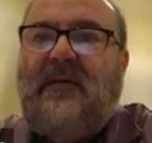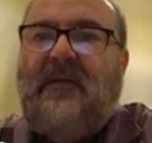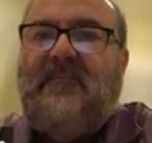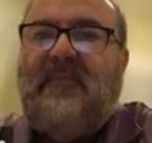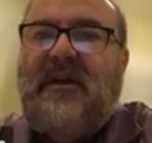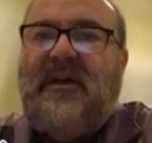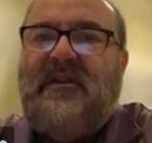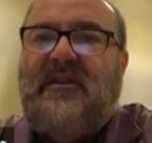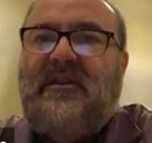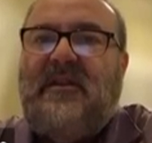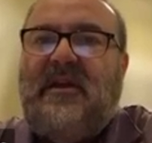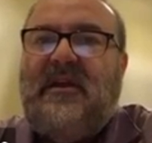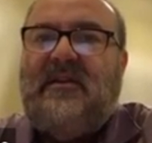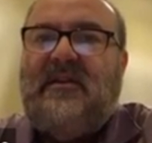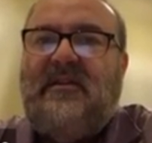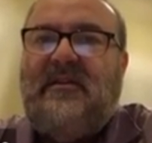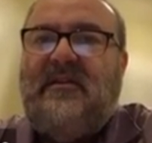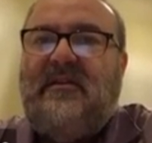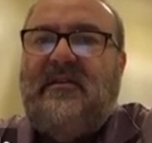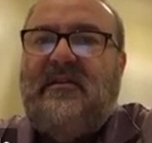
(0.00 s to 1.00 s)

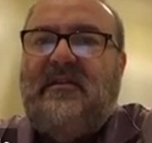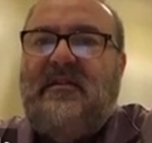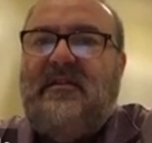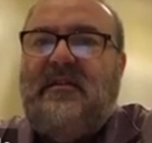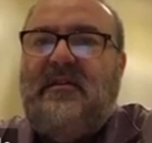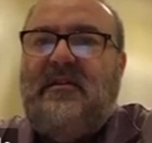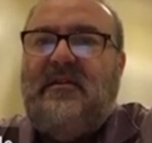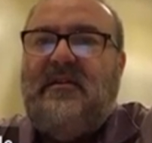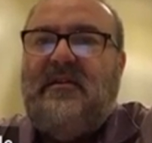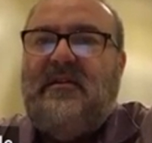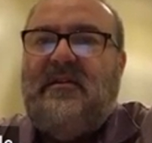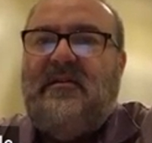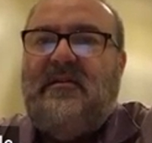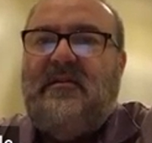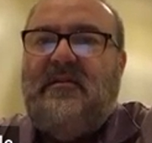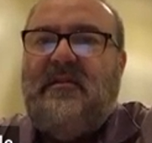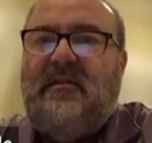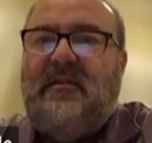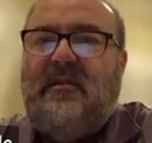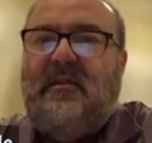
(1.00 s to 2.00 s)
And
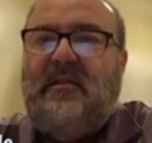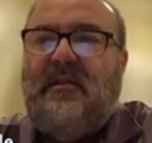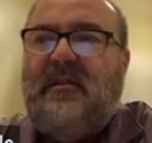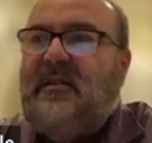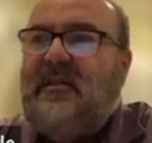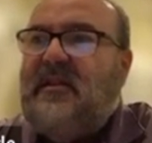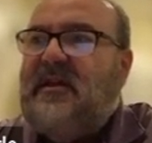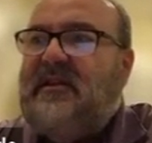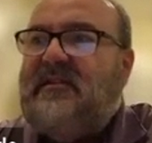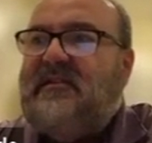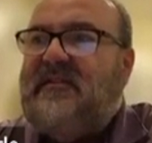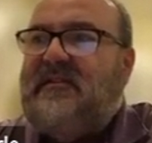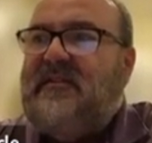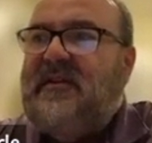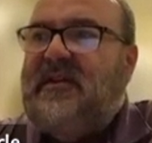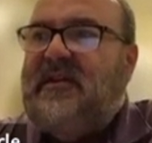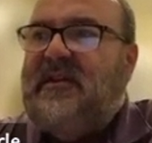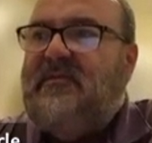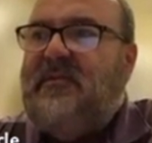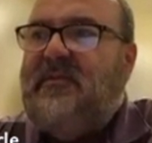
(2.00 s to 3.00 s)
let's
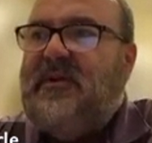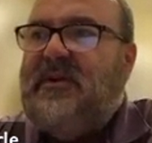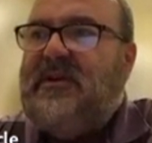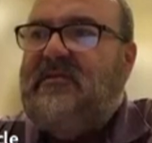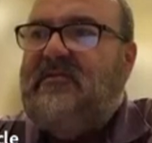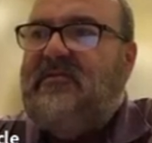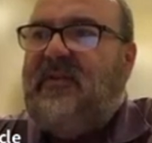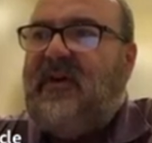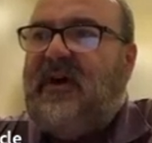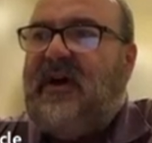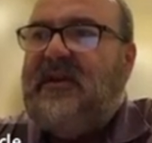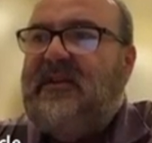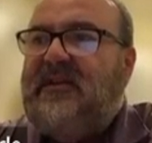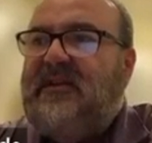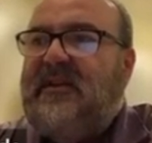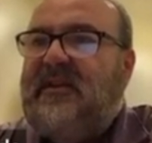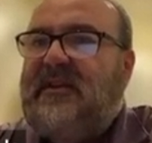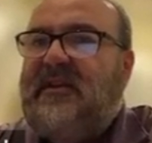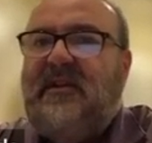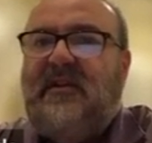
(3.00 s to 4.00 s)
see if we can find
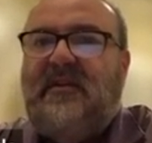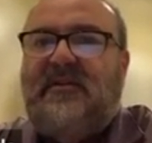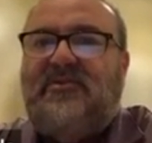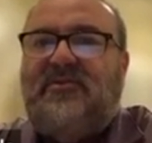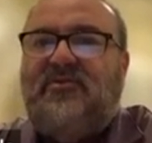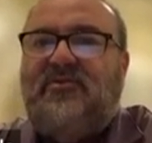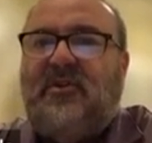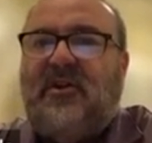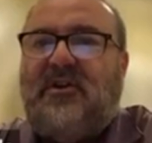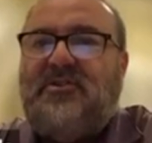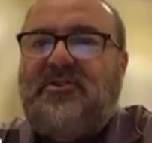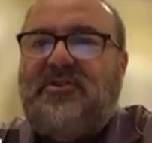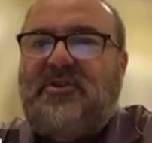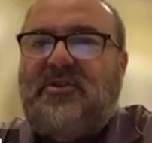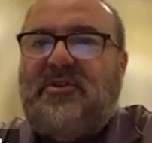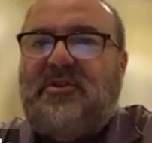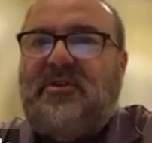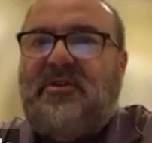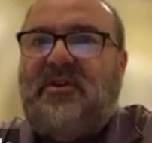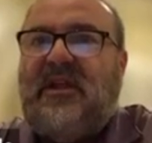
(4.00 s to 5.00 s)
the yield
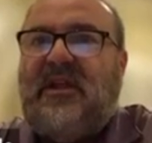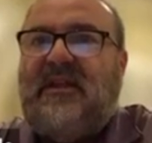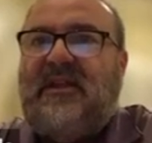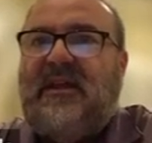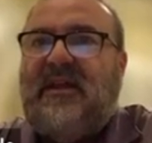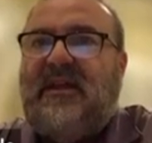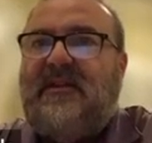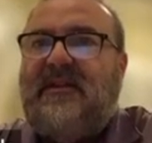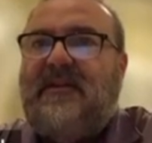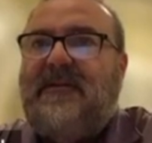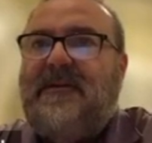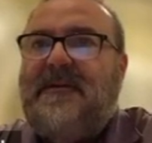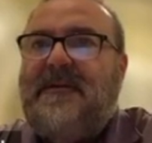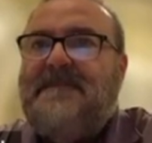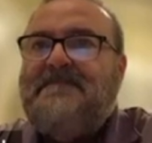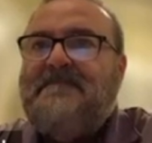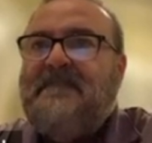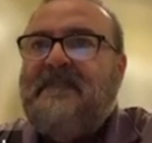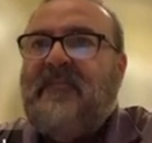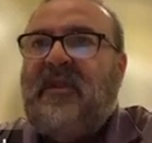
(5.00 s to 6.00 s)
structure, and then
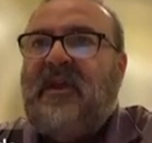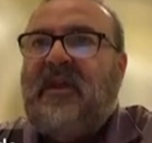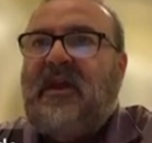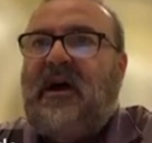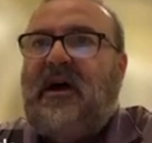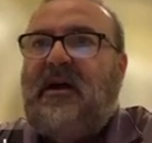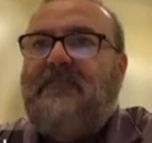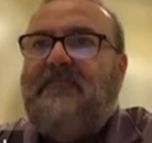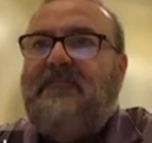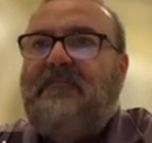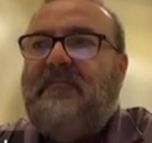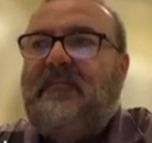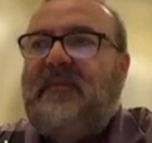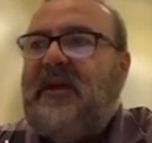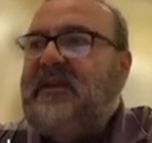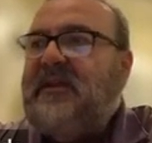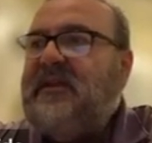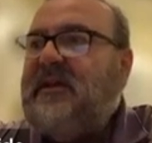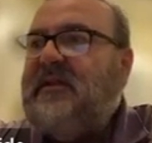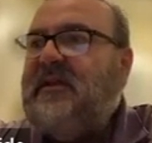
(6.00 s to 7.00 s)

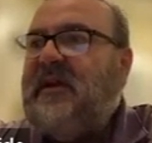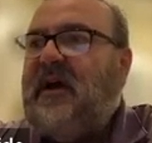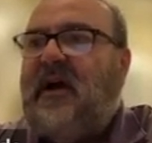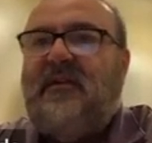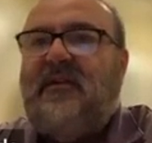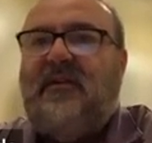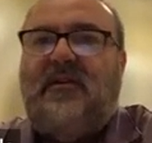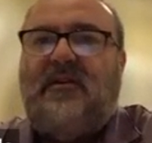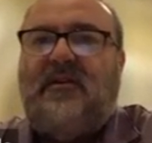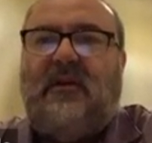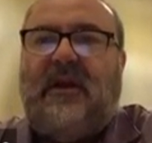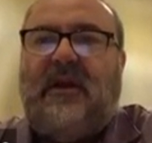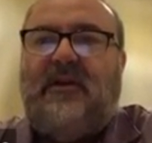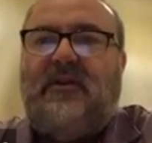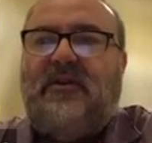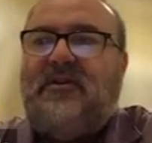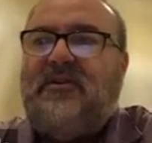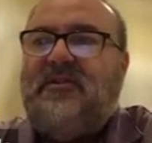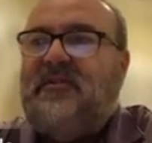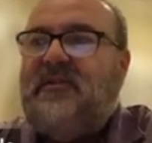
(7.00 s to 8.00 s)
the
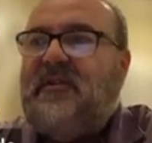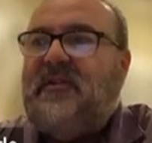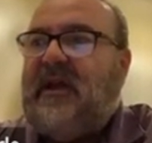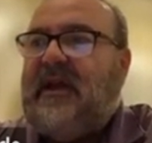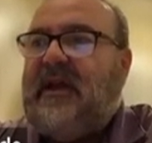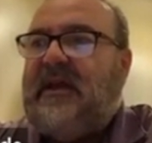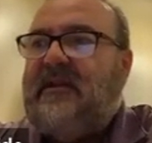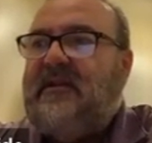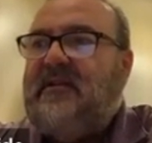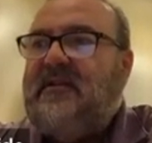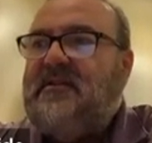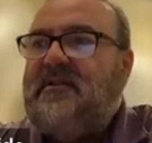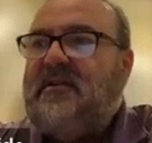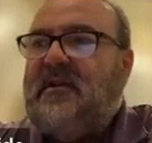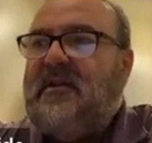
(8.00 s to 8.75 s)
underwriters, and